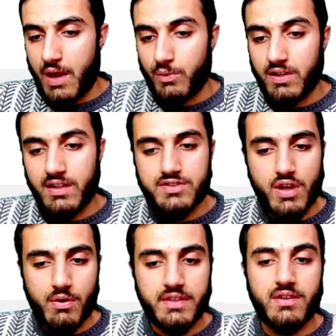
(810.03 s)
I will
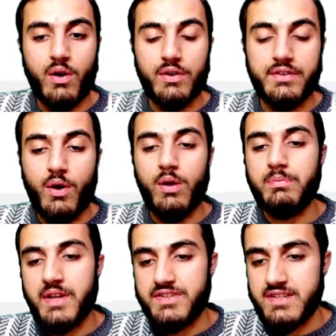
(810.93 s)
show it on
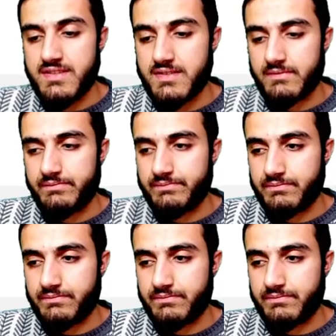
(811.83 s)
all pages